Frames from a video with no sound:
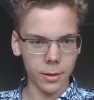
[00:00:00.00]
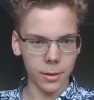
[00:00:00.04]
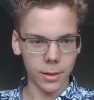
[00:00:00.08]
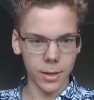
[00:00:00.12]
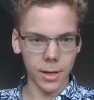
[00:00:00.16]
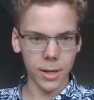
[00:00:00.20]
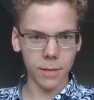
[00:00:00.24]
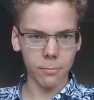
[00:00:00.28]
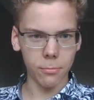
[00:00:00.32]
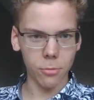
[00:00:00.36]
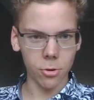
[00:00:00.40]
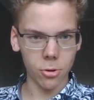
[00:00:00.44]

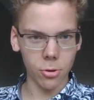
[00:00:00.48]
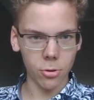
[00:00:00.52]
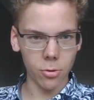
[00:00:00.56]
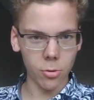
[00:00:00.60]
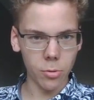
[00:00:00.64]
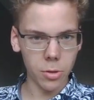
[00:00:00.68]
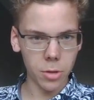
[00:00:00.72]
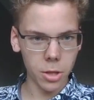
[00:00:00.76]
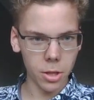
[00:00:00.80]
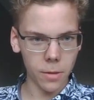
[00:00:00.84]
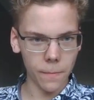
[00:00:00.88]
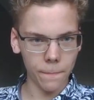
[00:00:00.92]
King
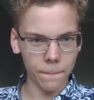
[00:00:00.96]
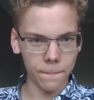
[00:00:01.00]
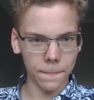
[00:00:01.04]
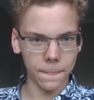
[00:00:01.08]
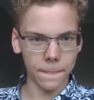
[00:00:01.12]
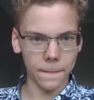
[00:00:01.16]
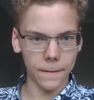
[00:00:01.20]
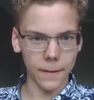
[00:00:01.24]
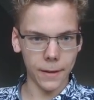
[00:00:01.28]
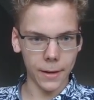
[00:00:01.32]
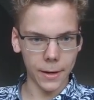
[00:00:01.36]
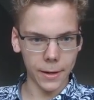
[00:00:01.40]
moves,
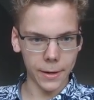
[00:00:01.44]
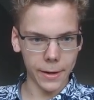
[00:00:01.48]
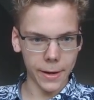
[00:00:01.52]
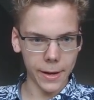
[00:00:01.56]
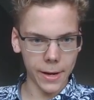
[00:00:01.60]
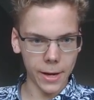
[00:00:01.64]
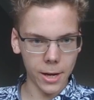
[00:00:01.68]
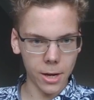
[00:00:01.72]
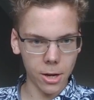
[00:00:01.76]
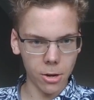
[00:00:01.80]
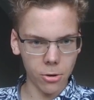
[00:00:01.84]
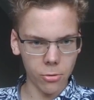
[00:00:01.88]
and
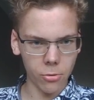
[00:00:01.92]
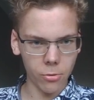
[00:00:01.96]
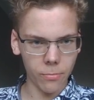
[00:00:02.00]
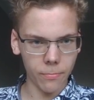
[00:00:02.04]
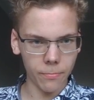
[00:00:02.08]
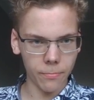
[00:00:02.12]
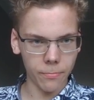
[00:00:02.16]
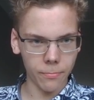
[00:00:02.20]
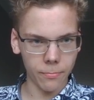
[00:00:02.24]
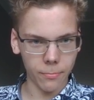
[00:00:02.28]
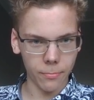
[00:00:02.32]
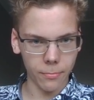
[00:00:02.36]
now
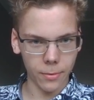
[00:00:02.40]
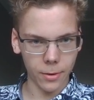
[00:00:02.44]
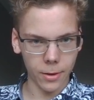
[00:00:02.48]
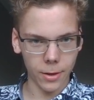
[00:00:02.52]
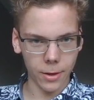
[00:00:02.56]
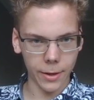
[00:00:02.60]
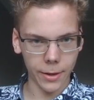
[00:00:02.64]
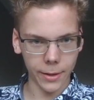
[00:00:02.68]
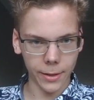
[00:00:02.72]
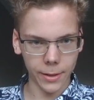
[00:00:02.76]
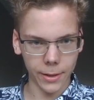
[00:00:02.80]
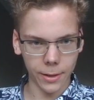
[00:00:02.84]

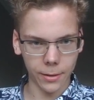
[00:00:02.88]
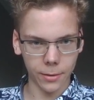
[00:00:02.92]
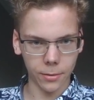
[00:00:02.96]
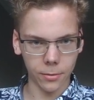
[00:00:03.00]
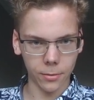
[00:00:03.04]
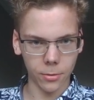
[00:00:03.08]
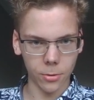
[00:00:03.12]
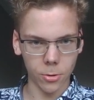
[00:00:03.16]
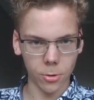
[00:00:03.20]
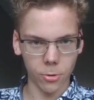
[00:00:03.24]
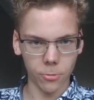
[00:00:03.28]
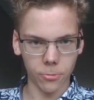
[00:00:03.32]
I
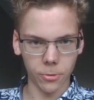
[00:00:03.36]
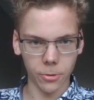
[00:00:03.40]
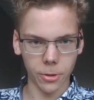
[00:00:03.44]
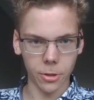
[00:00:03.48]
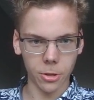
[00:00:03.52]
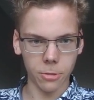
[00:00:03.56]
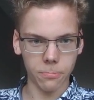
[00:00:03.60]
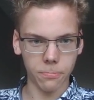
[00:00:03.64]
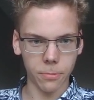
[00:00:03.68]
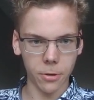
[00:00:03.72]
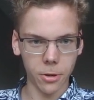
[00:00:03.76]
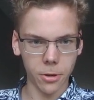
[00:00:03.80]
can go for
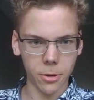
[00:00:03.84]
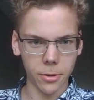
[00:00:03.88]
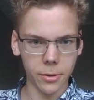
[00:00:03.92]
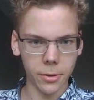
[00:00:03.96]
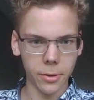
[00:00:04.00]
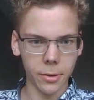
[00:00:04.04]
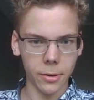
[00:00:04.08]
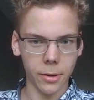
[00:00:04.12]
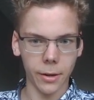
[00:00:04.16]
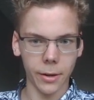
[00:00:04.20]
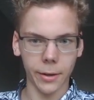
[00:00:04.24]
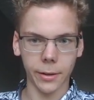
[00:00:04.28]
this
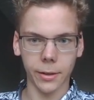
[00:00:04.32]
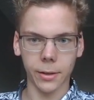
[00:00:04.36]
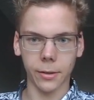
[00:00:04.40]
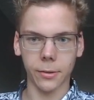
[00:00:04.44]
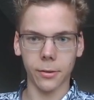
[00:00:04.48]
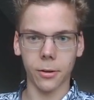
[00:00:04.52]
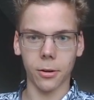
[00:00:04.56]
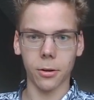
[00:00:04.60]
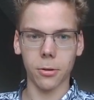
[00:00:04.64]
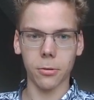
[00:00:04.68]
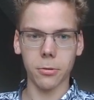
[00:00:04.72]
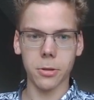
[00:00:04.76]
pawn. I can
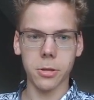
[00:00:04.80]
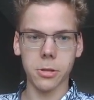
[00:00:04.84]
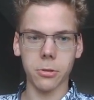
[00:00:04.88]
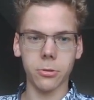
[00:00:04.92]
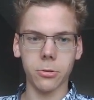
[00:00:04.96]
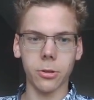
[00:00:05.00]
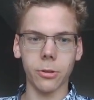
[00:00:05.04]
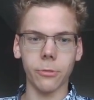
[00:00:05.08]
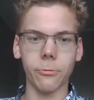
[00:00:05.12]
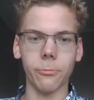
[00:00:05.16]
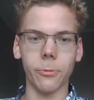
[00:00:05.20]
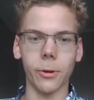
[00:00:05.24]
also
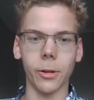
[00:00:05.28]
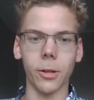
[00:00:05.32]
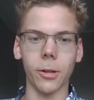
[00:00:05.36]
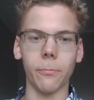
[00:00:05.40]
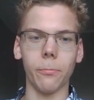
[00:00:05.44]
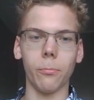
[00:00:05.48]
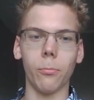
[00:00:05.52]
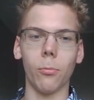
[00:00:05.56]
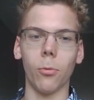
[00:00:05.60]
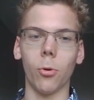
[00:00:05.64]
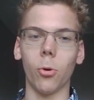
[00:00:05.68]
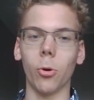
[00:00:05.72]

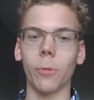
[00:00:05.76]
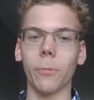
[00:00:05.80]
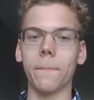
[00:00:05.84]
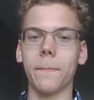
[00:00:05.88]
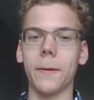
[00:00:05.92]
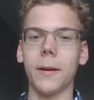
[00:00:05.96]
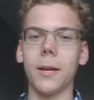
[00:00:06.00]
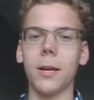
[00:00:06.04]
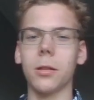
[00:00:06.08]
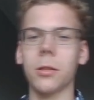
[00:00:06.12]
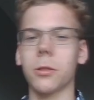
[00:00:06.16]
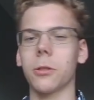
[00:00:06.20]
develop more
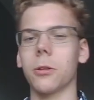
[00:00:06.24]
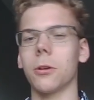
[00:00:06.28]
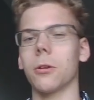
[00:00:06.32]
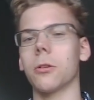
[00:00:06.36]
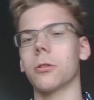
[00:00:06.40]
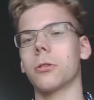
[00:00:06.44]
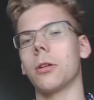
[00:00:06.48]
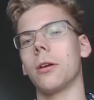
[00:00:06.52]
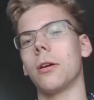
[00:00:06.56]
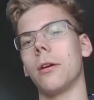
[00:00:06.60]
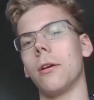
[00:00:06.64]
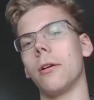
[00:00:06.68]

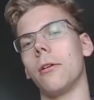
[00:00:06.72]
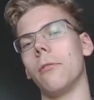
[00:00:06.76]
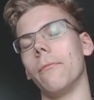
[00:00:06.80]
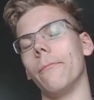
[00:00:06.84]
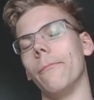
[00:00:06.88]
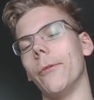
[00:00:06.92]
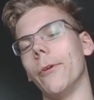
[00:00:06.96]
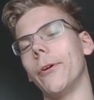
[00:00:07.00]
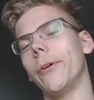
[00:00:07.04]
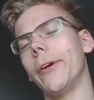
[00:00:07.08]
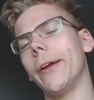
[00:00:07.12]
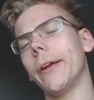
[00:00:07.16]
pieces.
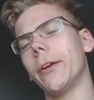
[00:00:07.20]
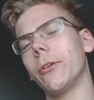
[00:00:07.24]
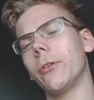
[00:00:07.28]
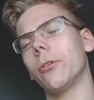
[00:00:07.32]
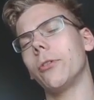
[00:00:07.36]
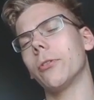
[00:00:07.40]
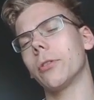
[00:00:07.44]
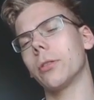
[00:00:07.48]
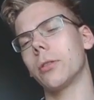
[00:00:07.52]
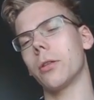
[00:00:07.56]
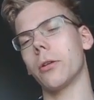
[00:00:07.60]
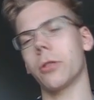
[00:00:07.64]
Very
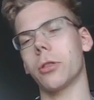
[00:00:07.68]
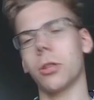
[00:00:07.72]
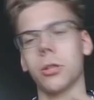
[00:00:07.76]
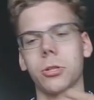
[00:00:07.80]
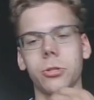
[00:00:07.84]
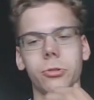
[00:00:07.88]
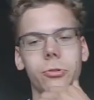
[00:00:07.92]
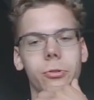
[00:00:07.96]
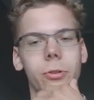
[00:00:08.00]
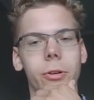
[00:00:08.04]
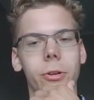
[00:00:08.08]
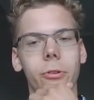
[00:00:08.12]
good
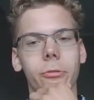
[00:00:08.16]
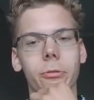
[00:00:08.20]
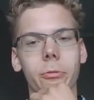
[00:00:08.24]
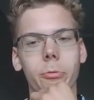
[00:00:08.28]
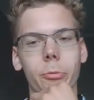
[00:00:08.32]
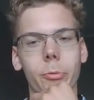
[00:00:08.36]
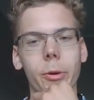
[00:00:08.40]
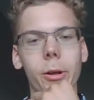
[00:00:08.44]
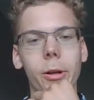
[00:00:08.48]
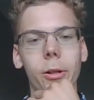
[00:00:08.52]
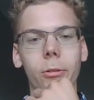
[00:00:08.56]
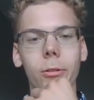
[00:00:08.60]
decision here as
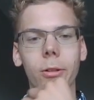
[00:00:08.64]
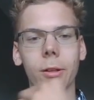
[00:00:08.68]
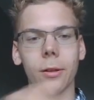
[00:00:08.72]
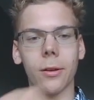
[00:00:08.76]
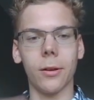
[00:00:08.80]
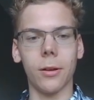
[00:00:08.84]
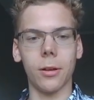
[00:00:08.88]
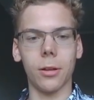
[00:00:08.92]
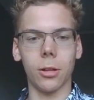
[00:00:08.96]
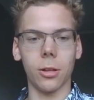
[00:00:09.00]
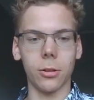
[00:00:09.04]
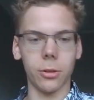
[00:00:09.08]
well.
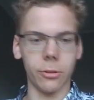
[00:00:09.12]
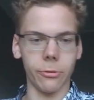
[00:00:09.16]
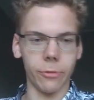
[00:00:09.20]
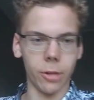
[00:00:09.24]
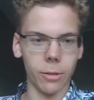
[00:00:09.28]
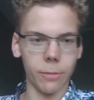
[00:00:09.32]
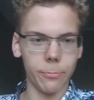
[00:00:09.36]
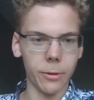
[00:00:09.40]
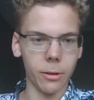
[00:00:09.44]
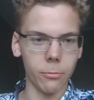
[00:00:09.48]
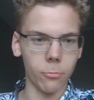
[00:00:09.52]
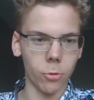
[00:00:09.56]

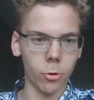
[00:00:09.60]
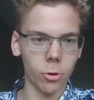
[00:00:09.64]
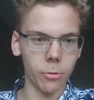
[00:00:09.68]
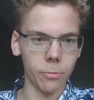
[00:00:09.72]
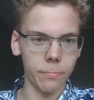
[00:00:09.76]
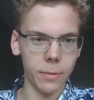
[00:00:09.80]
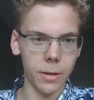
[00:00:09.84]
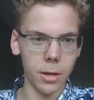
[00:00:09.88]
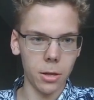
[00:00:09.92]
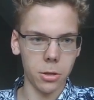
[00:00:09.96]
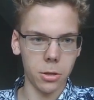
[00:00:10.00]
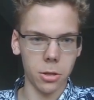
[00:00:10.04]
developing more
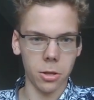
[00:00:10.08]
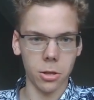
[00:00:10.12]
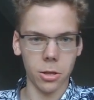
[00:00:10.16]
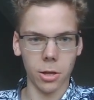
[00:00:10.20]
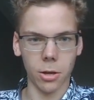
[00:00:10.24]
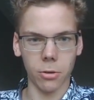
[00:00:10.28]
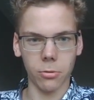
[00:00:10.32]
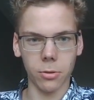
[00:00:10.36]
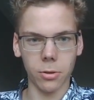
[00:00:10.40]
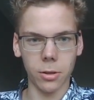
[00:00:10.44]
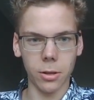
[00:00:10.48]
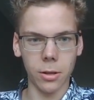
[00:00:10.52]
pieces
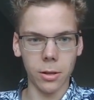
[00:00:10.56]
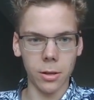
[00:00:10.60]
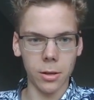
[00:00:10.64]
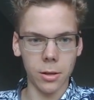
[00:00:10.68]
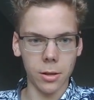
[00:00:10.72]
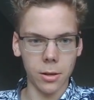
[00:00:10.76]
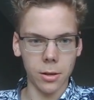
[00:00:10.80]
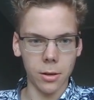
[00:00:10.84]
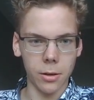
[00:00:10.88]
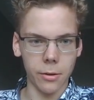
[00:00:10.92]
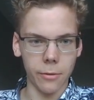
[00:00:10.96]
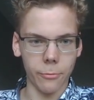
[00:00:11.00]
out.
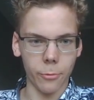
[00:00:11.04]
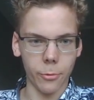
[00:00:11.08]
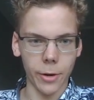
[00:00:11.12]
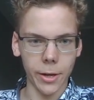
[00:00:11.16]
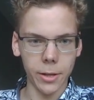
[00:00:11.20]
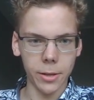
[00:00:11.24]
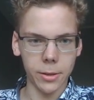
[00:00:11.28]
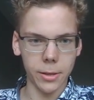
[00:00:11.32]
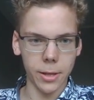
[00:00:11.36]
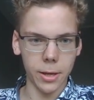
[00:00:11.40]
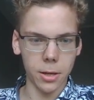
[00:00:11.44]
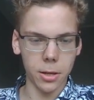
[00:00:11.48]

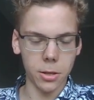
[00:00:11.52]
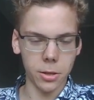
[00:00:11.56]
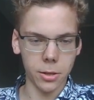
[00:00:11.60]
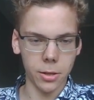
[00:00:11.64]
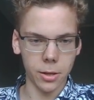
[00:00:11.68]
White takes